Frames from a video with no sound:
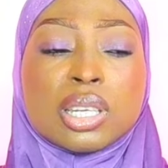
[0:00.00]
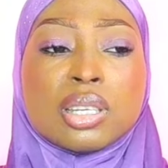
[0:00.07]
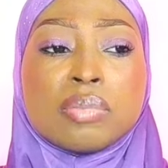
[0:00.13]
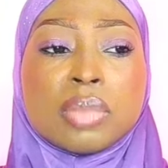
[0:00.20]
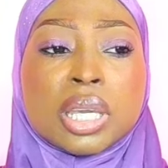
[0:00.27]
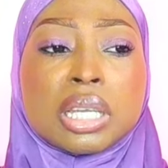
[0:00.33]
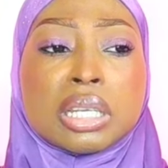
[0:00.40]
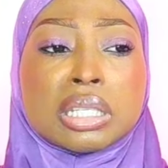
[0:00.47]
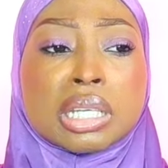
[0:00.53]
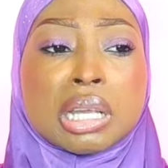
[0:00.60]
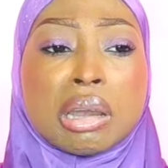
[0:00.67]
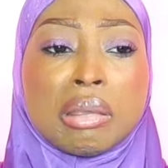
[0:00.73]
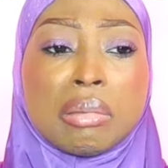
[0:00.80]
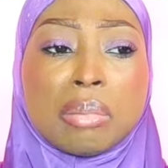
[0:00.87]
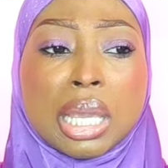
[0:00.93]
didn't make it
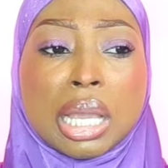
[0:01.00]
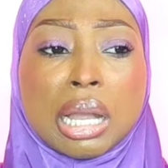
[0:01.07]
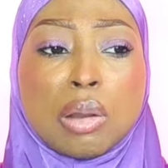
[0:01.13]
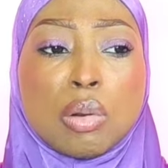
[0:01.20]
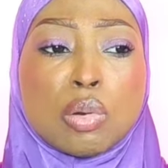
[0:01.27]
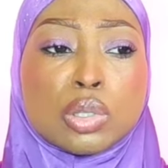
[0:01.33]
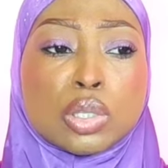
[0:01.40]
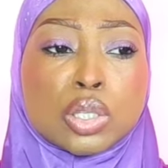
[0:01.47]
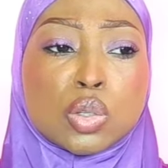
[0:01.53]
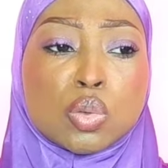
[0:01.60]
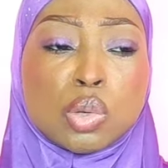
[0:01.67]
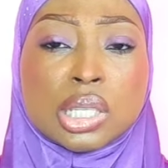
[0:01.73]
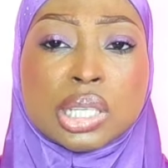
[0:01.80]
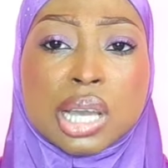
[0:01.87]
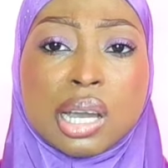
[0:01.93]
creamier or
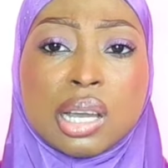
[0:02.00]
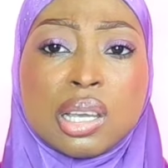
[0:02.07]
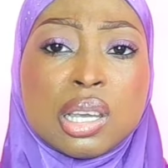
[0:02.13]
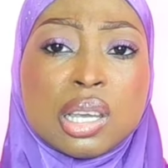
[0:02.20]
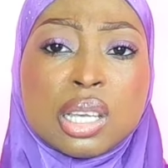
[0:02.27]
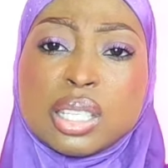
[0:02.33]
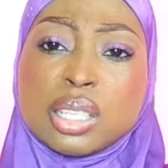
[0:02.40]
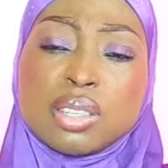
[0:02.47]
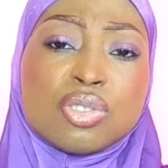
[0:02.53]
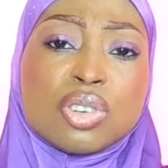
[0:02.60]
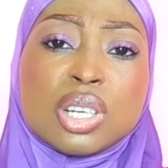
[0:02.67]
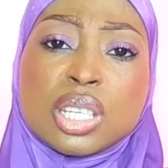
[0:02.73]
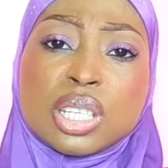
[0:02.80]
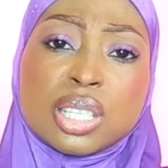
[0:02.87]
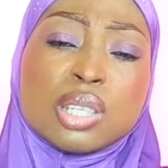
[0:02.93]
sweeter. It's
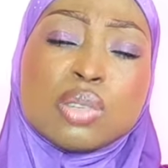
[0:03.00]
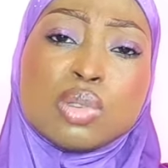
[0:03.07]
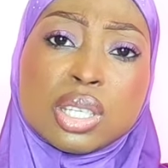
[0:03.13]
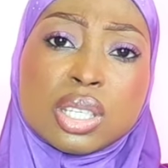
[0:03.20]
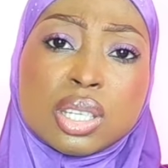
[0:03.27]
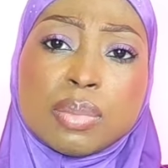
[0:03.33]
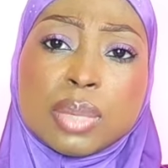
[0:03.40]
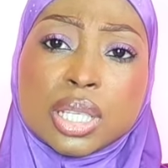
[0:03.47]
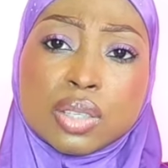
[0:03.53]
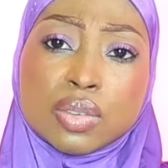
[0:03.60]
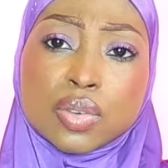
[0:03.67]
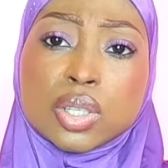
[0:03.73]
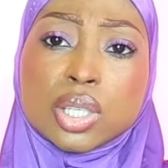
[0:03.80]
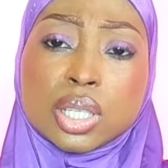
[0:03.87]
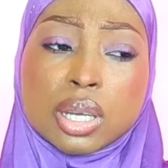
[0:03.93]
literally still the same as the
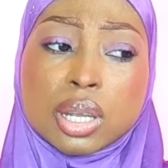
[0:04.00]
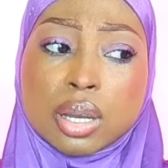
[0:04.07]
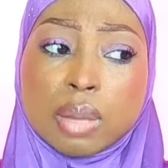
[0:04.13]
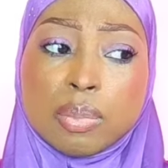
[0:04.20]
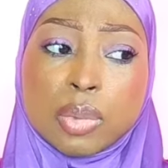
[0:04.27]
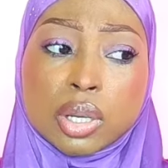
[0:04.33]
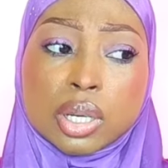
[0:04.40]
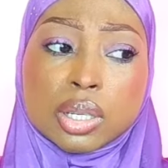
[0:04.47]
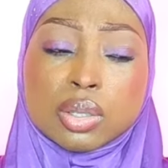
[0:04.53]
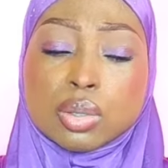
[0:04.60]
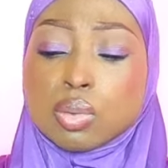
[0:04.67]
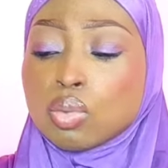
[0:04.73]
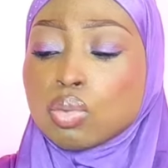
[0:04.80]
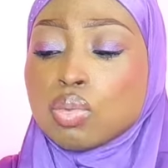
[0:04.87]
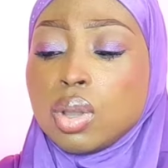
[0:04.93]
first day that I bought it.
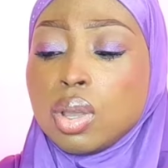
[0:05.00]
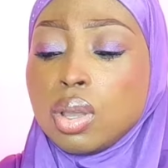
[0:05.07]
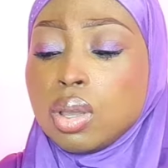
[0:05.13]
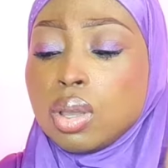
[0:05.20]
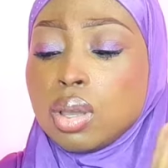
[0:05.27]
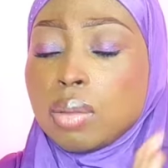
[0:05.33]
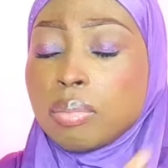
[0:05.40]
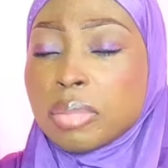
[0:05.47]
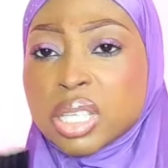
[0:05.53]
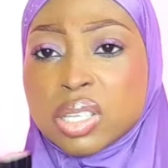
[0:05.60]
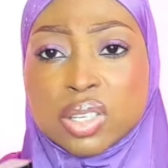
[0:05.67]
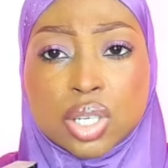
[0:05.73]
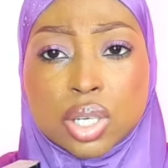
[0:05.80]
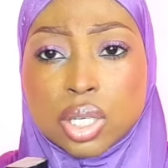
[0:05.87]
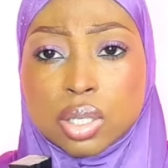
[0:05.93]
So
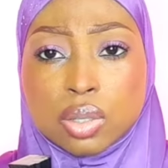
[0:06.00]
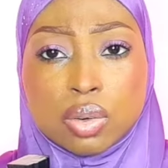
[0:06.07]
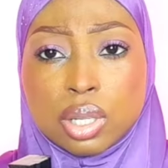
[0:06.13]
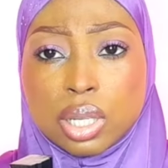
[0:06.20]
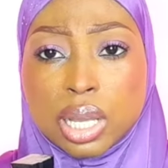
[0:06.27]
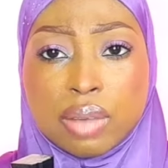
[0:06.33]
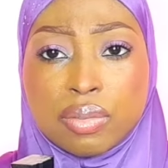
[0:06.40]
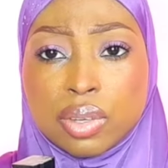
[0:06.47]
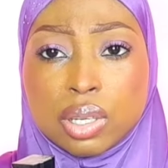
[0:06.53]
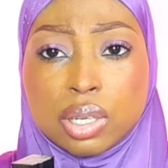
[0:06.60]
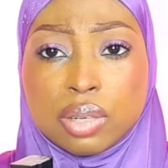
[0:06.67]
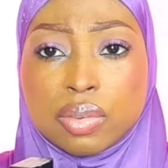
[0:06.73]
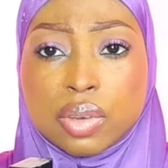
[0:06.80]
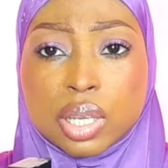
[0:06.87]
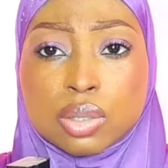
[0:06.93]
maceration is not really having
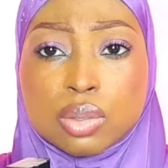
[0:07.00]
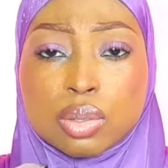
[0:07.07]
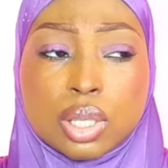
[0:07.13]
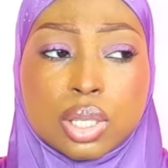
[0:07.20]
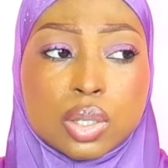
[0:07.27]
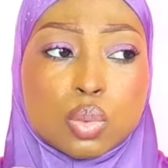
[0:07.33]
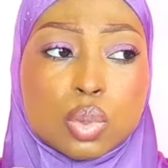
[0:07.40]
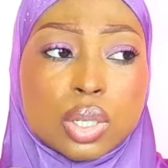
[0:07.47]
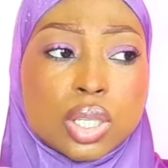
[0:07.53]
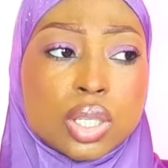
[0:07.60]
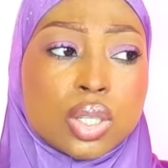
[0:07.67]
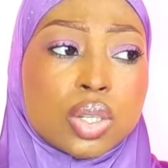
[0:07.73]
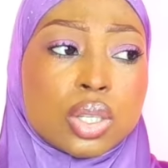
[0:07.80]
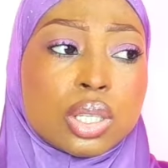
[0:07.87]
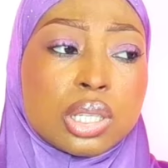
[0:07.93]
an effect on this one. It
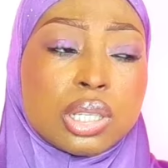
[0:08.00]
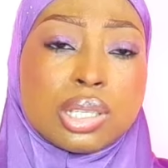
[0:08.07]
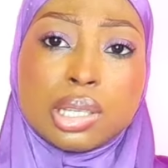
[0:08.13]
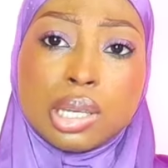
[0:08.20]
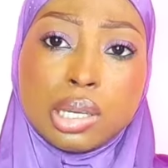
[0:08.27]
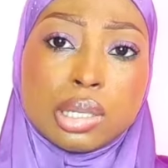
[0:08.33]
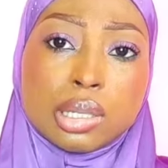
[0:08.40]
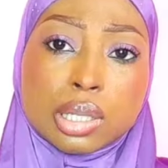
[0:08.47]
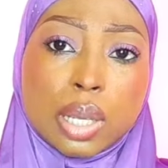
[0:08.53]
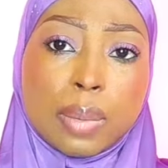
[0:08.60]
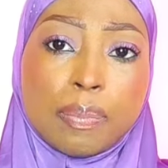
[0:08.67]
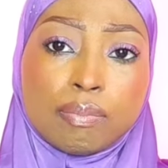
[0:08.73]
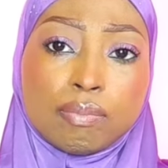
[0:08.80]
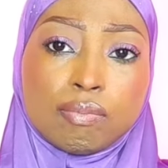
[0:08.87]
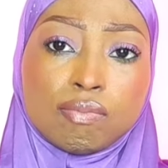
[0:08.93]
stayed the same.